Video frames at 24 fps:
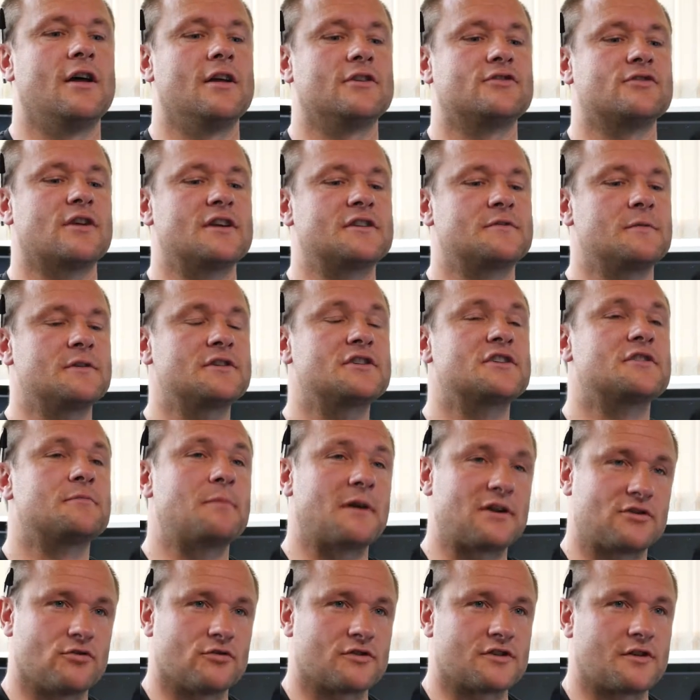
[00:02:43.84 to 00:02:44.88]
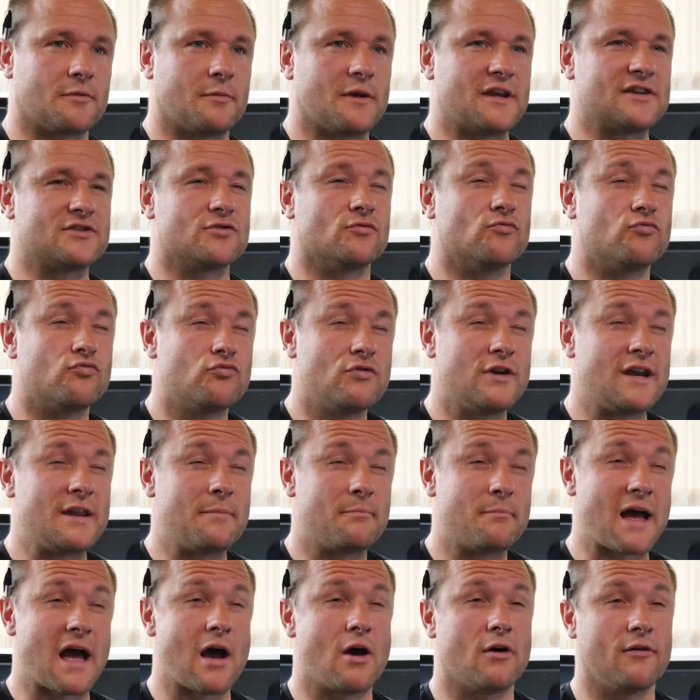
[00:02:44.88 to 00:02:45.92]
Transmission spectroscopy is a really
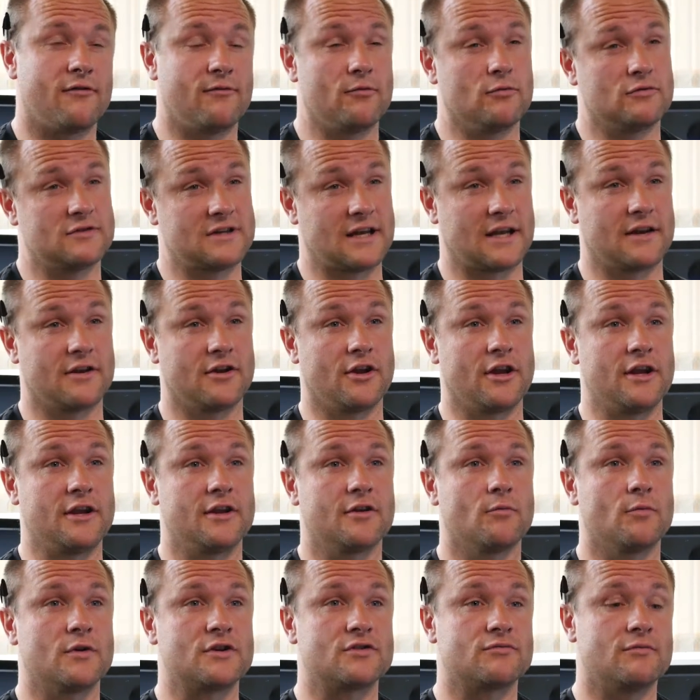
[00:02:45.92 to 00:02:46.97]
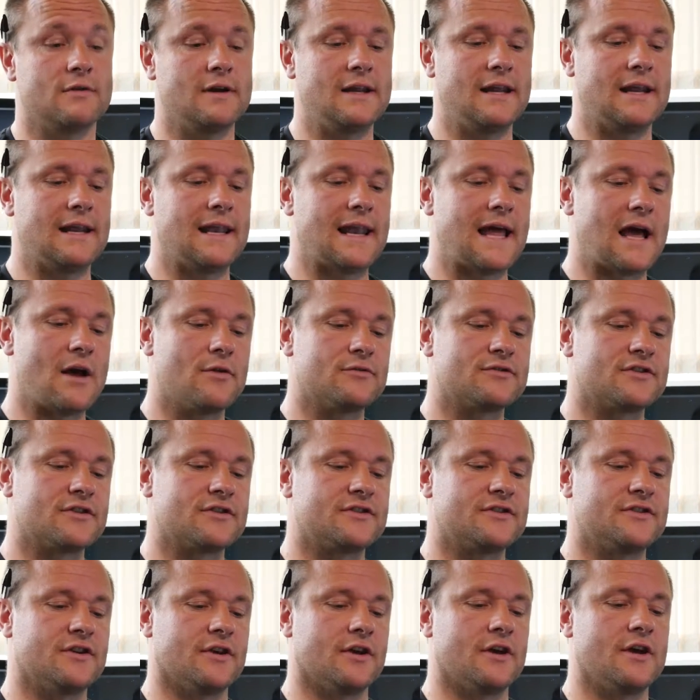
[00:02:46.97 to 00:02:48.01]
powerful technique which really allows us
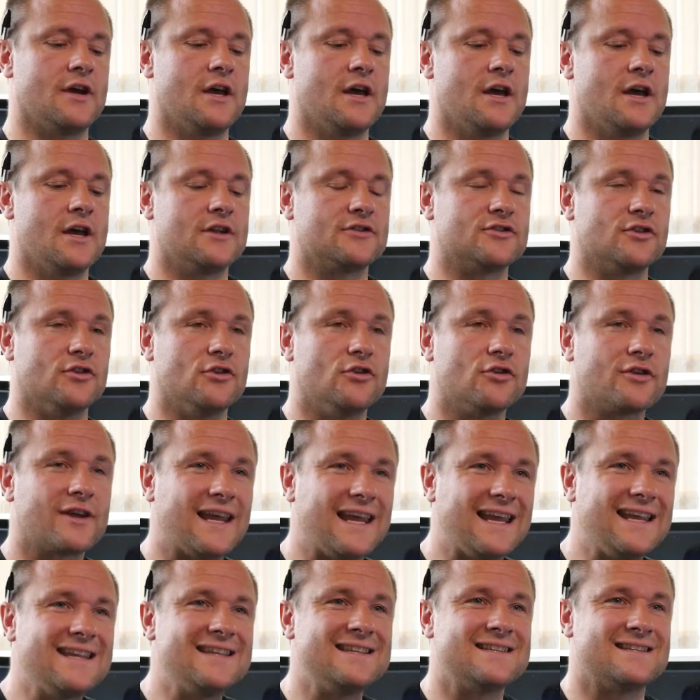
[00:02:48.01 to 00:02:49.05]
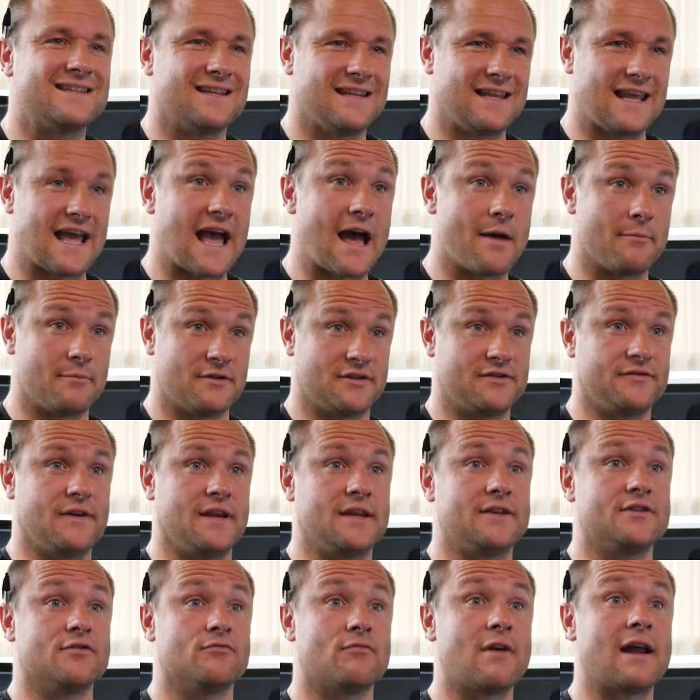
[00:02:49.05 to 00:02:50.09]
to look into the atmosphere
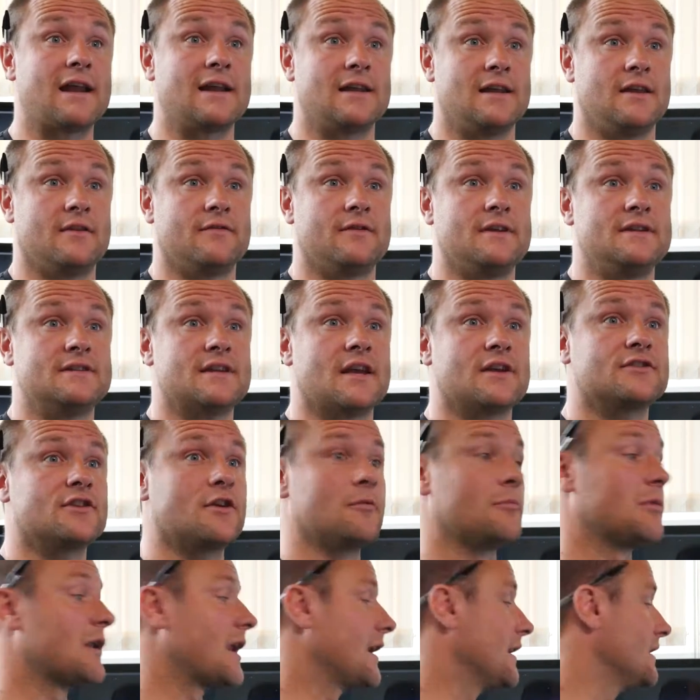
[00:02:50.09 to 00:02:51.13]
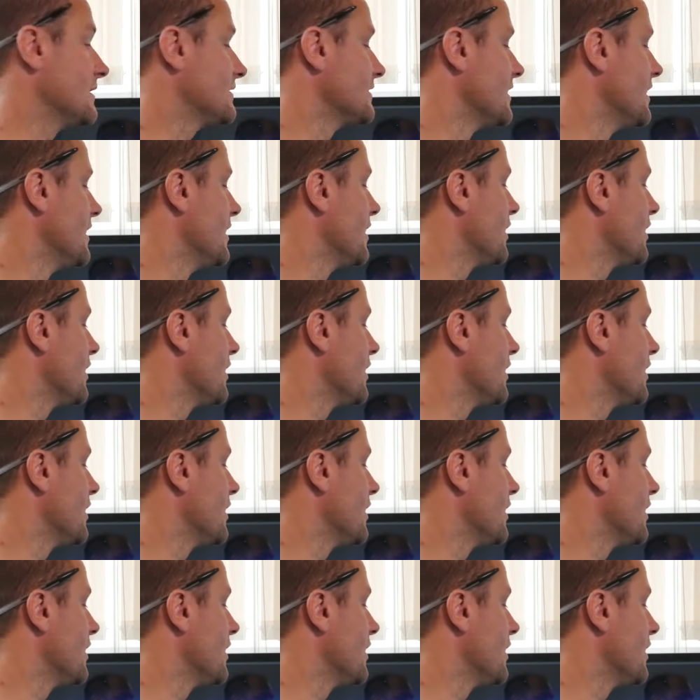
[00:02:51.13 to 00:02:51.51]
directly of these exoplanets.